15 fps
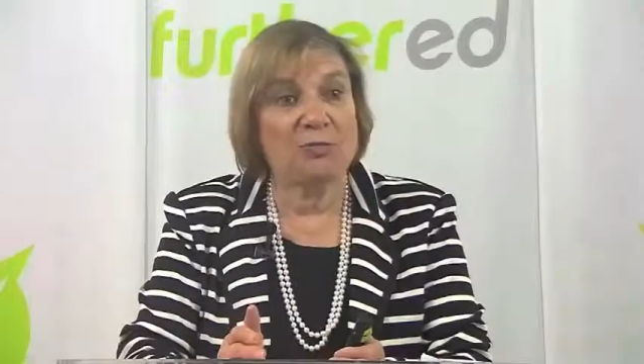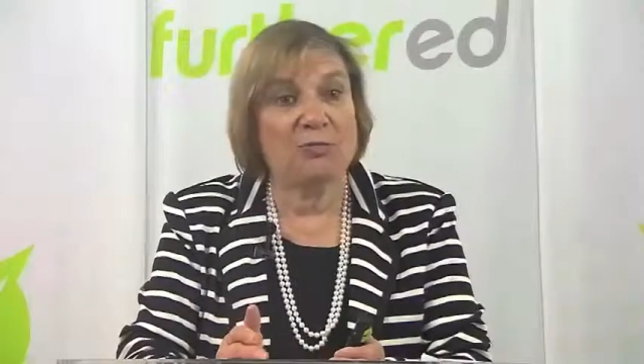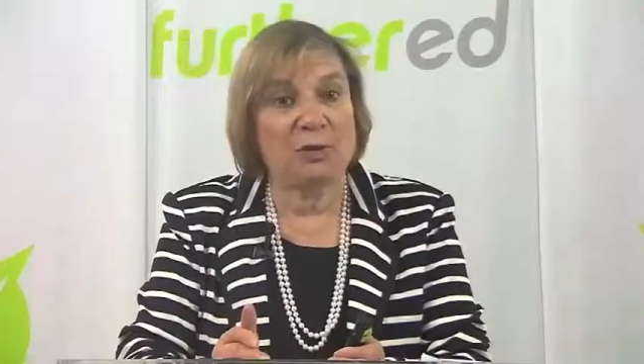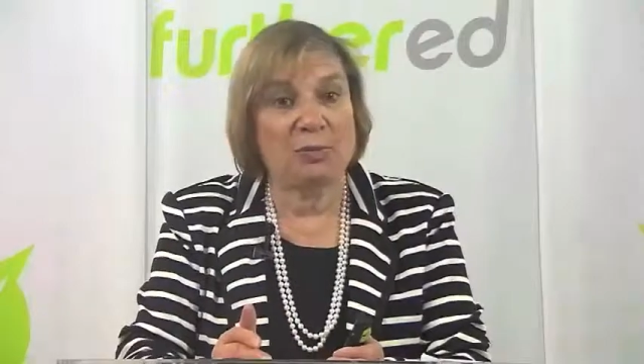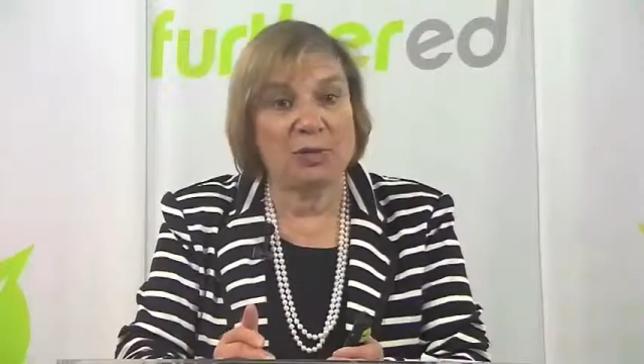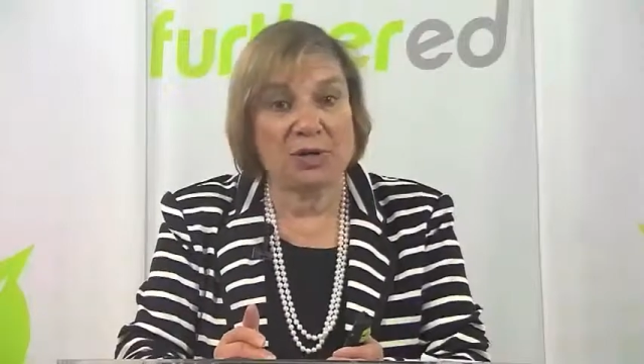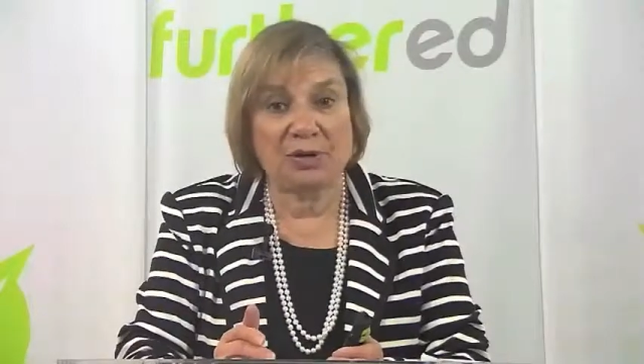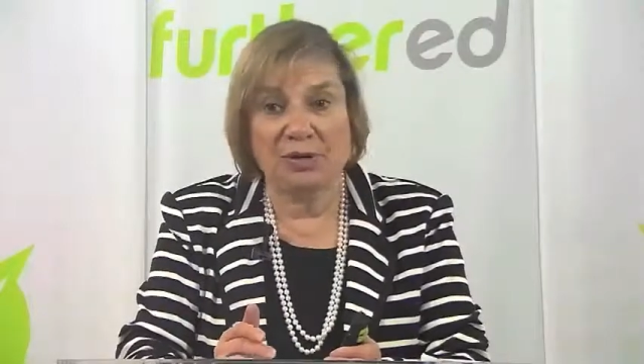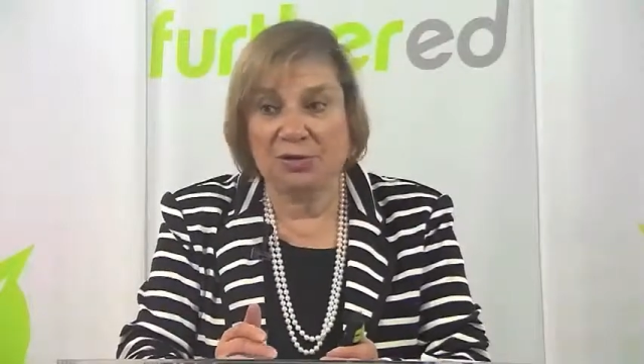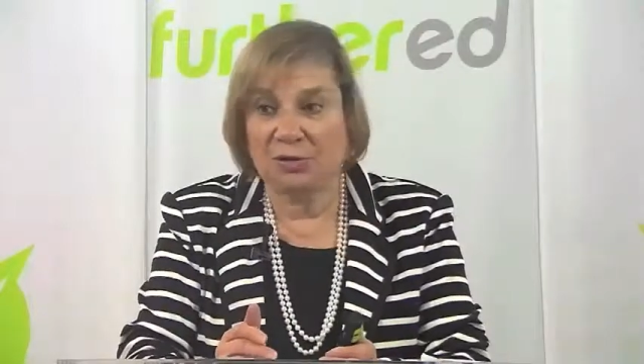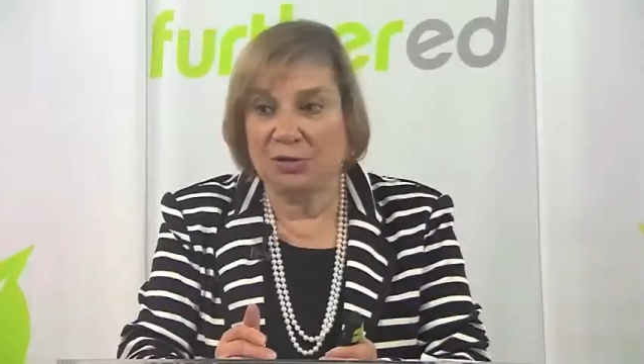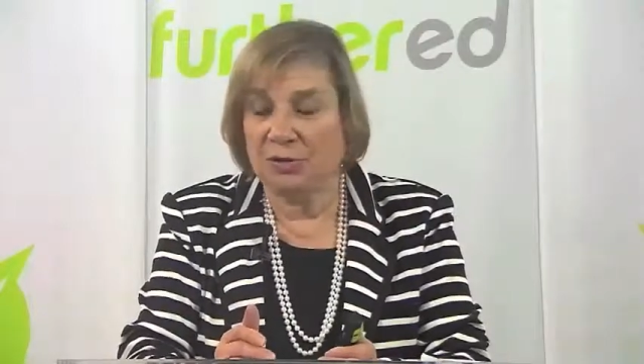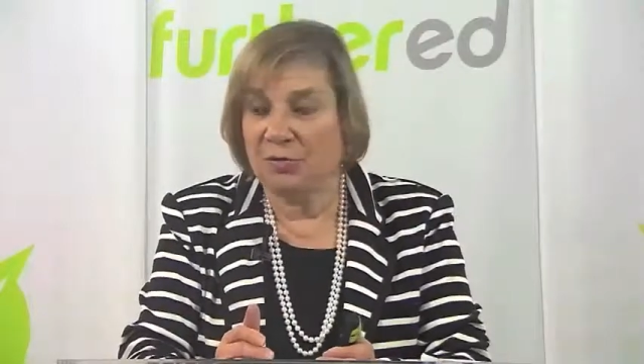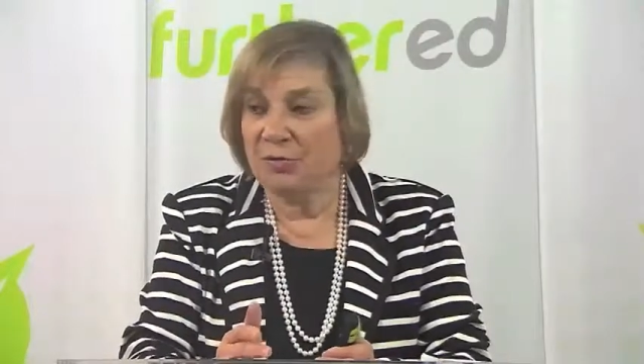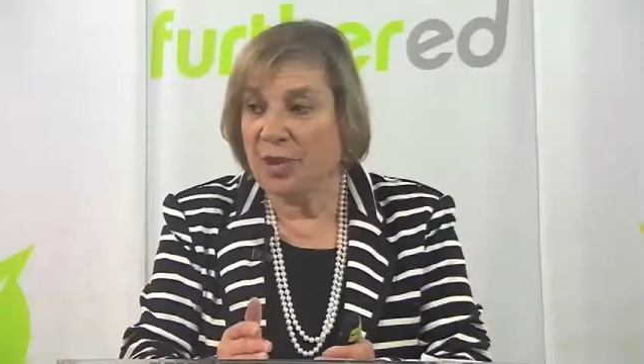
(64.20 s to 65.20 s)
of what we're going to
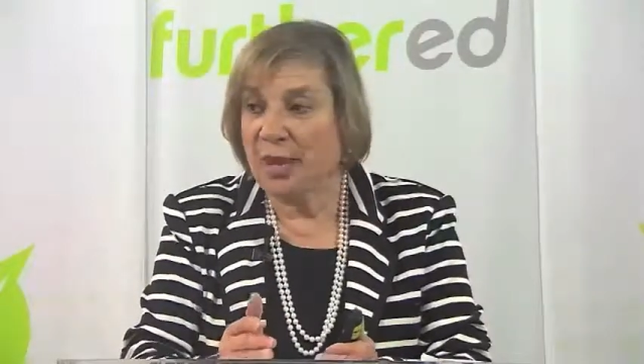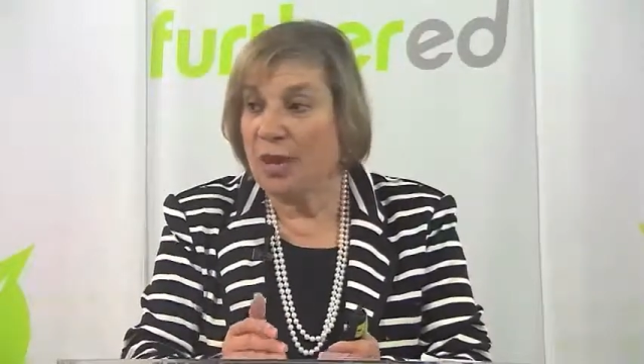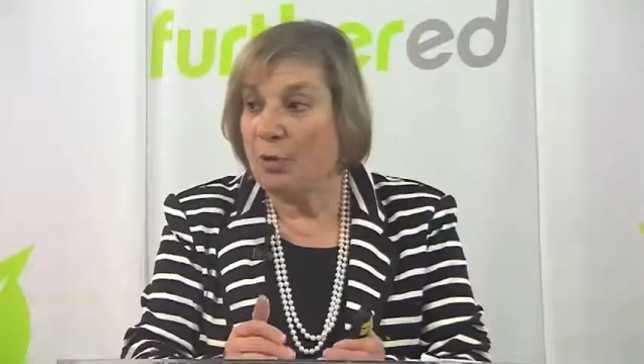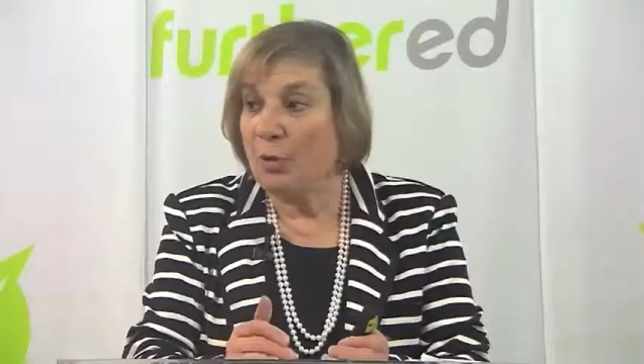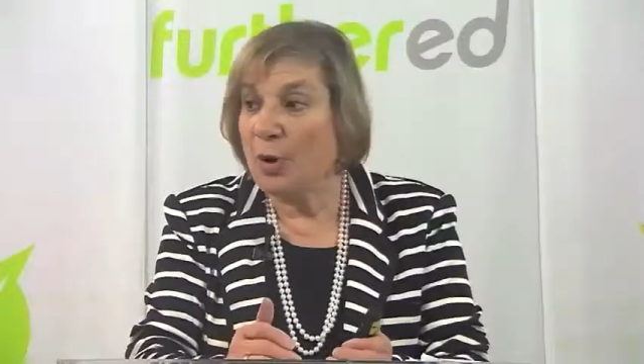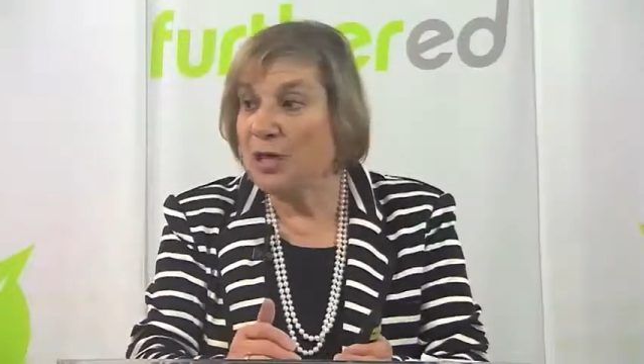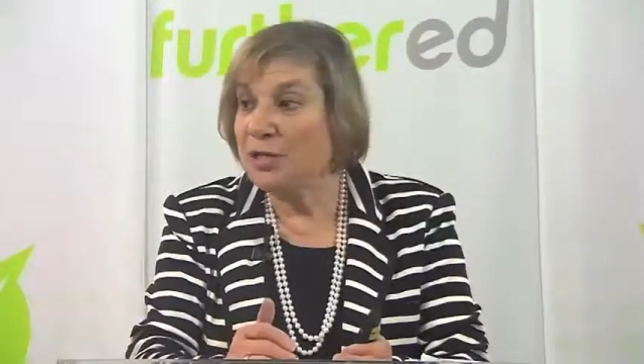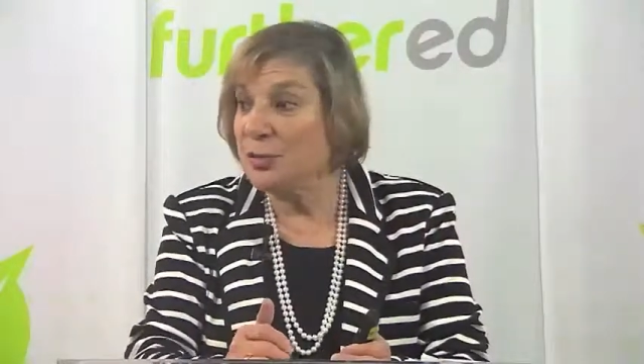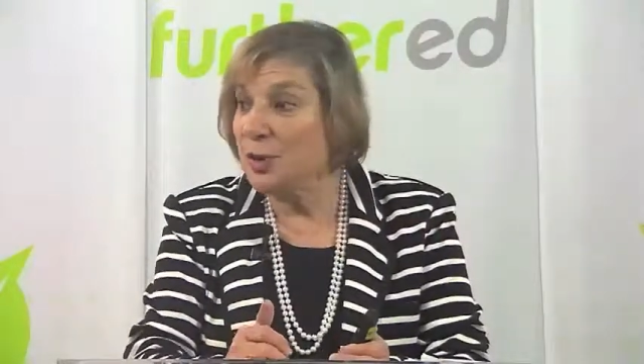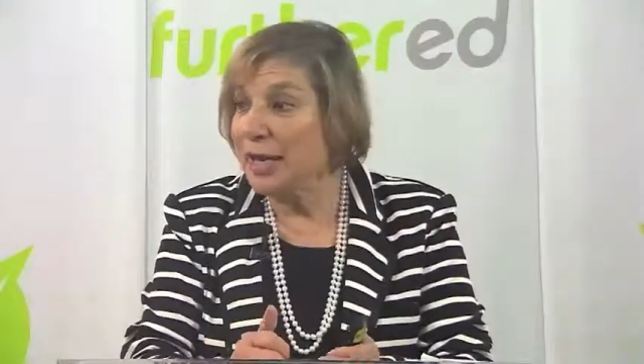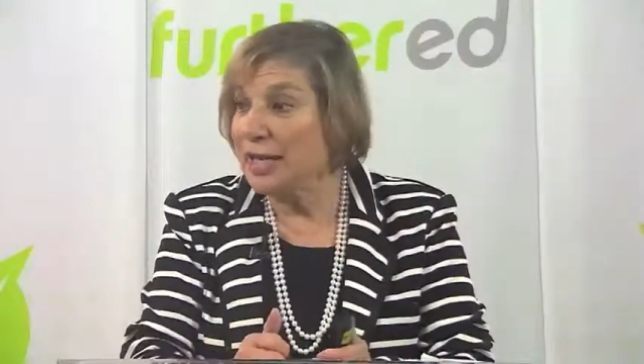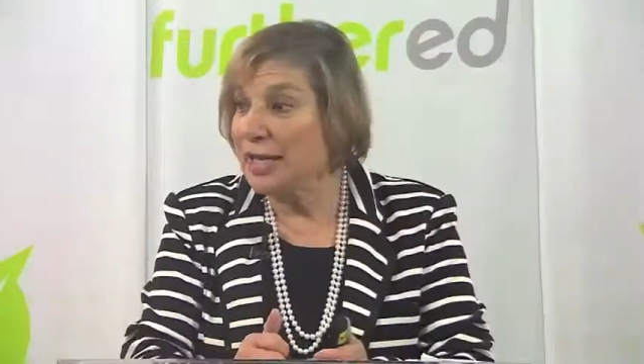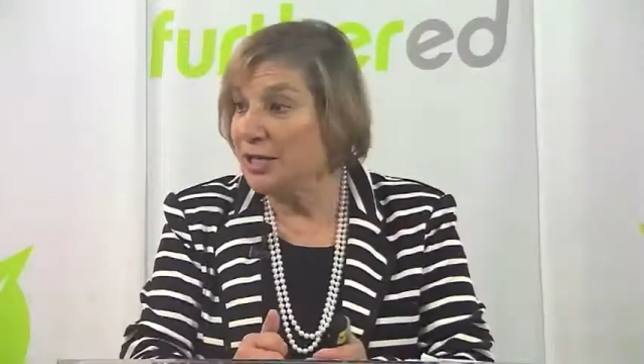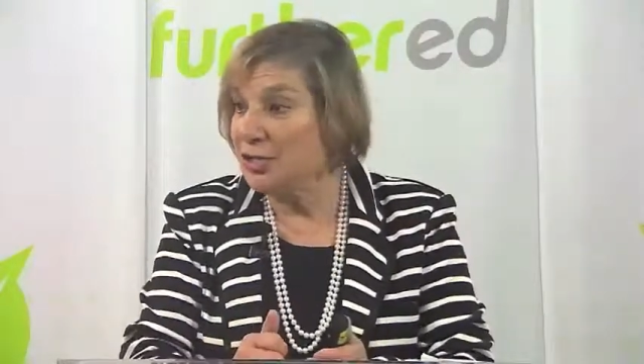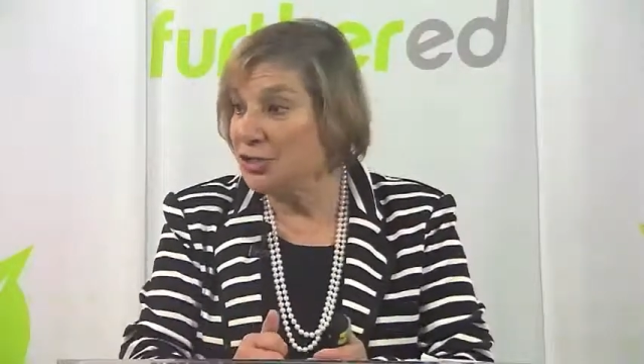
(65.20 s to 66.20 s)
do. When do I
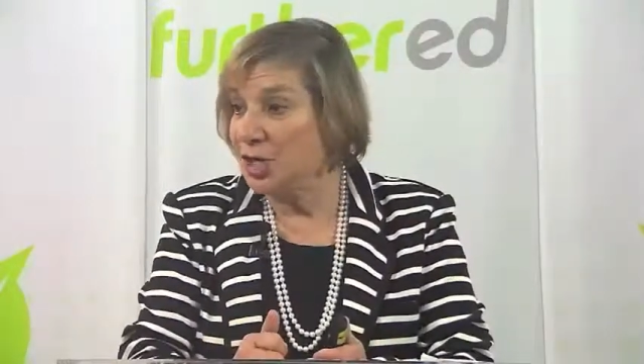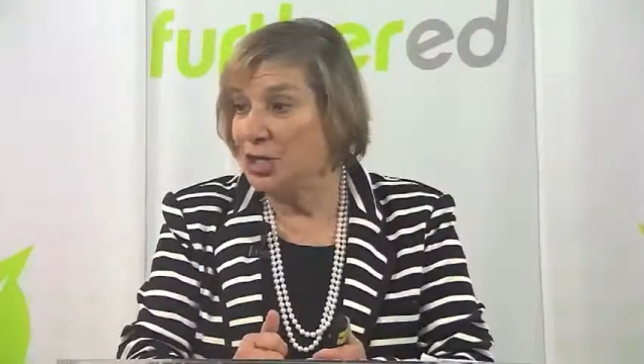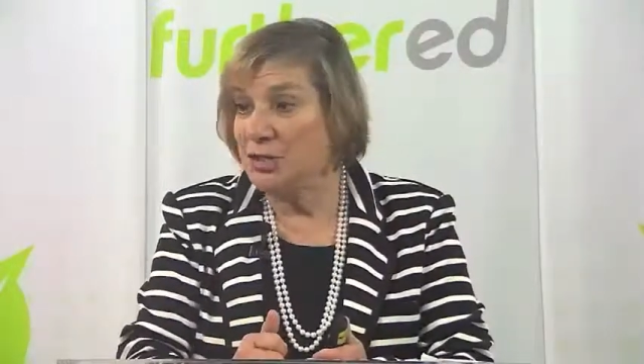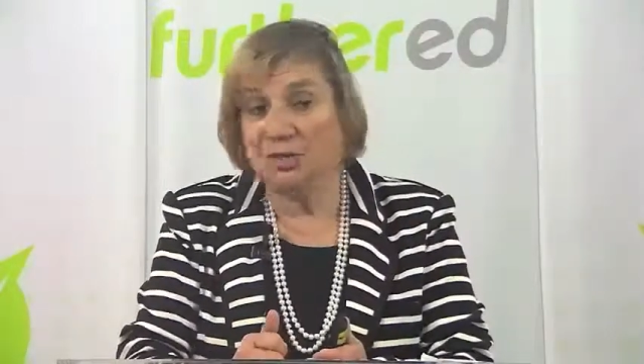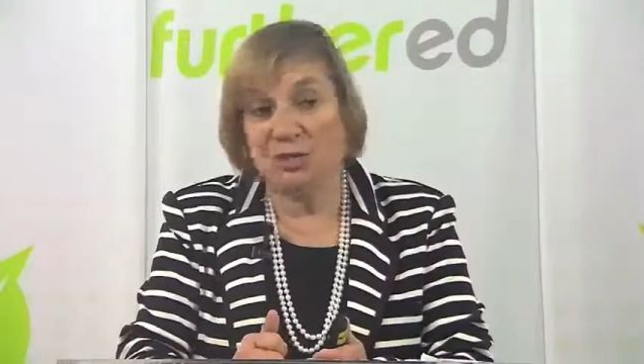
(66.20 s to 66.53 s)
get a chance